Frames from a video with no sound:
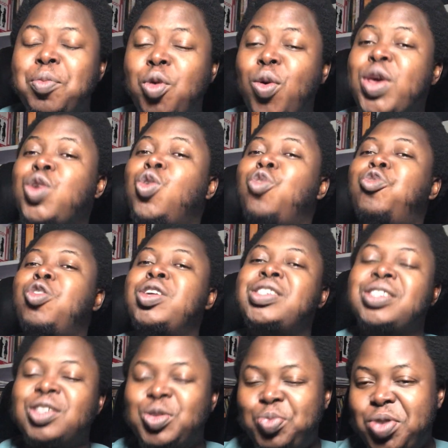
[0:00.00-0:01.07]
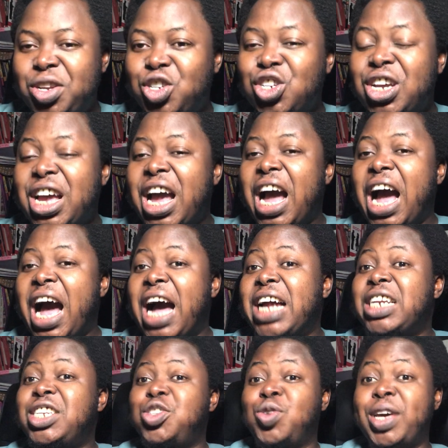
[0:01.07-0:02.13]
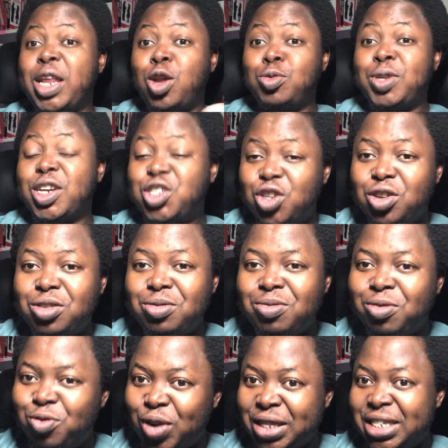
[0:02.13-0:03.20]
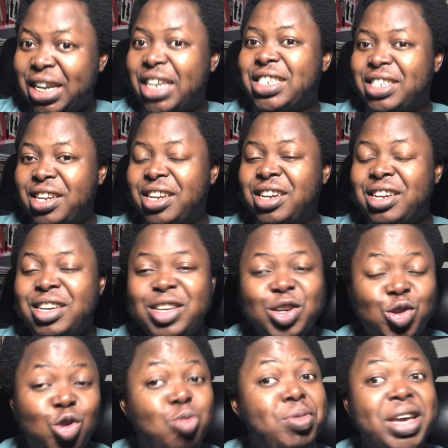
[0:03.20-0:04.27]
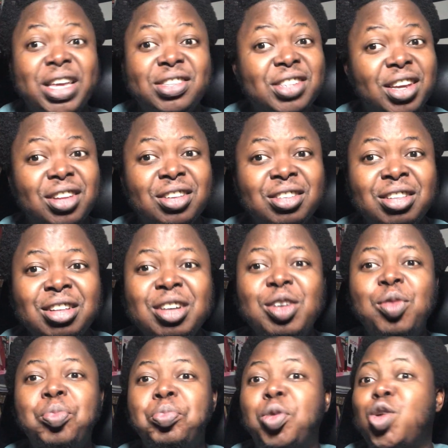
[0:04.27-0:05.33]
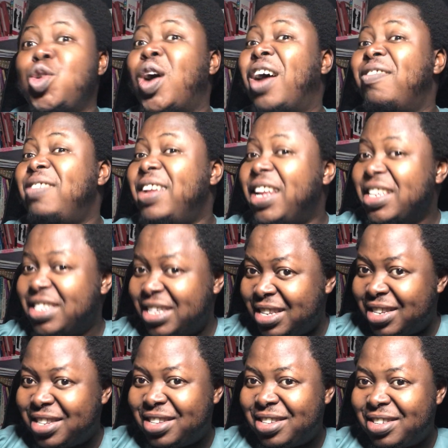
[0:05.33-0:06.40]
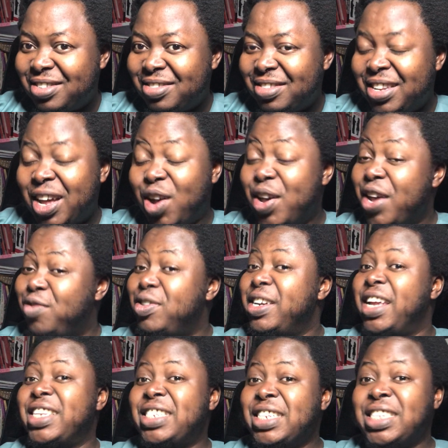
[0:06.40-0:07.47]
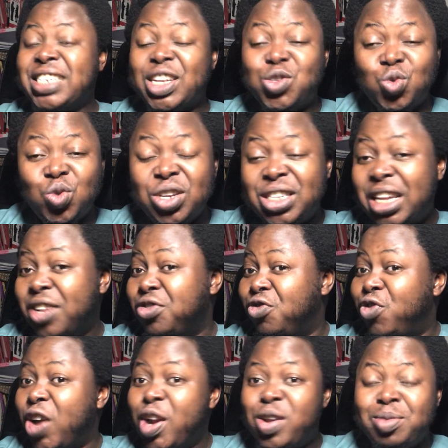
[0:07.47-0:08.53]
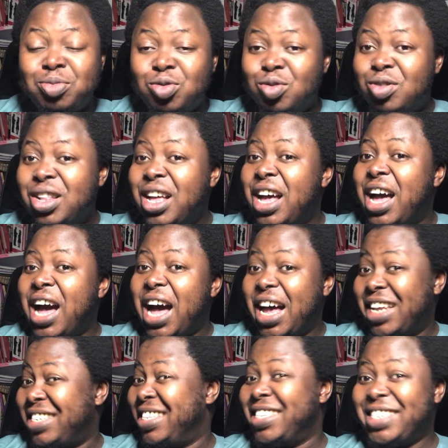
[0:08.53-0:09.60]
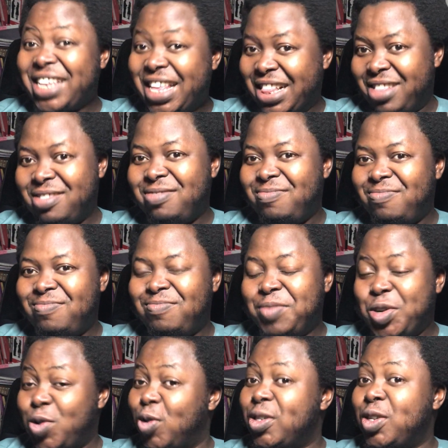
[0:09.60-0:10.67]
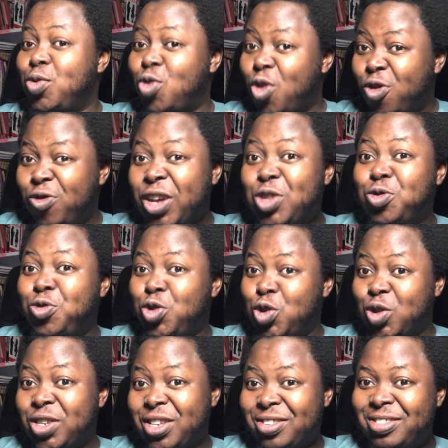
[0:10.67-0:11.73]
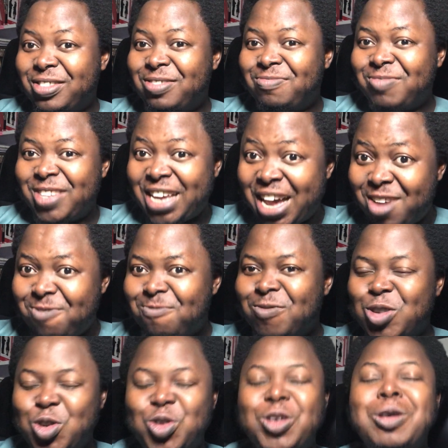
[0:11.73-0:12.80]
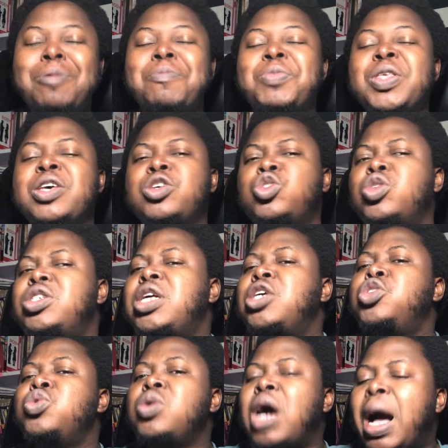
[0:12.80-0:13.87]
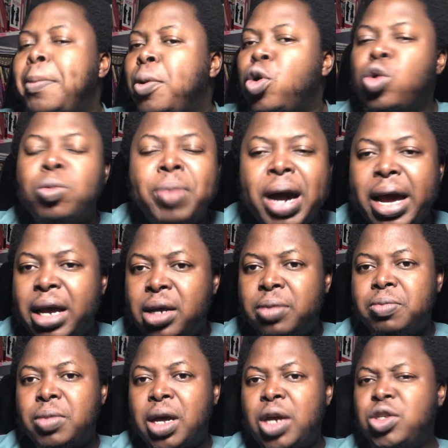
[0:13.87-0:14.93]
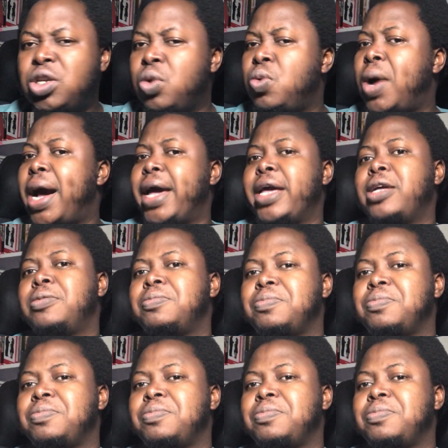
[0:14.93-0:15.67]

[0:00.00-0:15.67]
But when you go for a sales pitch and you get an objection, fantastic. You don't make a sale, but you have lessons. Now, every lesson is as, is as valuable as the sale because it will convert to future sales. Yeah? Good. So it tells you, I'm not going to buy. I say, why?